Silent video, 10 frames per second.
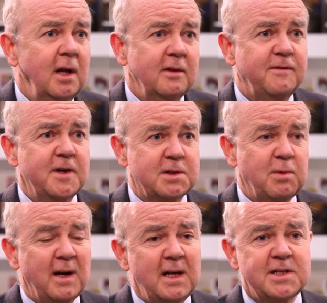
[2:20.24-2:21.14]
The first
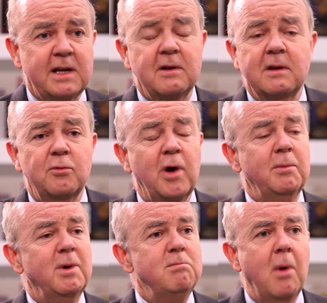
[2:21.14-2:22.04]
one, he said that the
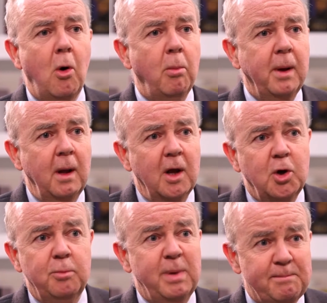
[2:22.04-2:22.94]
Roman mob
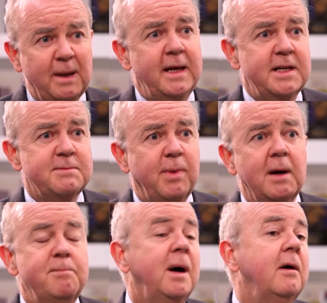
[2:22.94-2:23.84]
could be pleased by
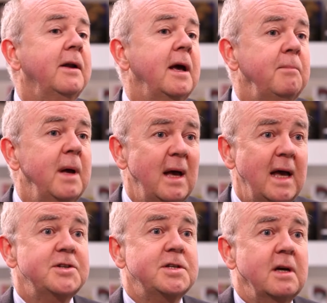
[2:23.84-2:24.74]
panem
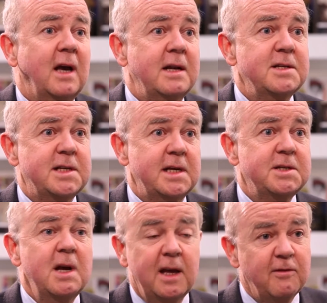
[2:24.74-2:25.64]
et circenses.
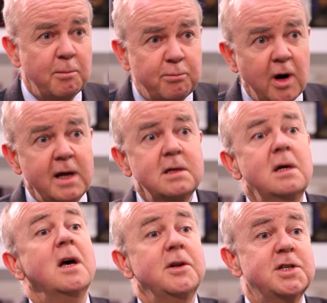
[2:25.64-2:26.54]
Give them bread
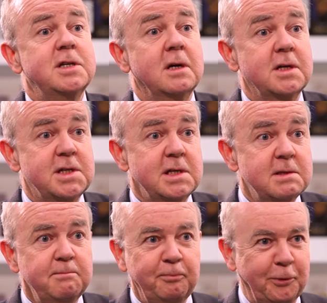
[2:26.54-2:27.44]
and circuses,
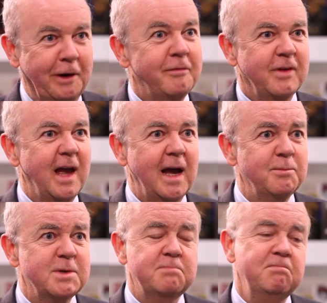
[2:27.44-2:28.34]
the
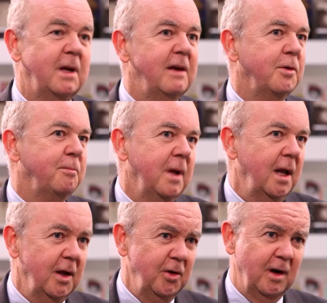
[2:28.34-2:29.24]
games. Give them,
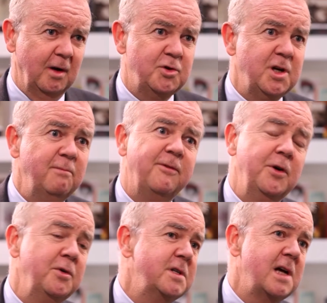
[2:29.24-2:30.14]
cheap
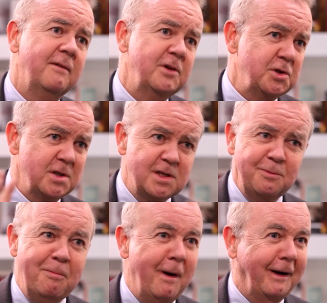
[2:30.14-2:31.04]
food and television,
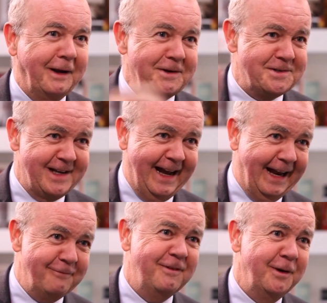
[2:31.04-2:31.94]
supermarkets
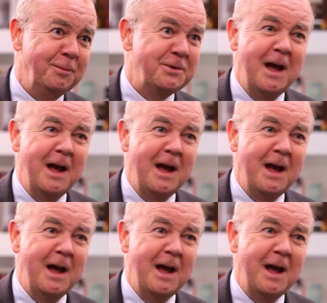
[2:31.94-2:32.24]
and films.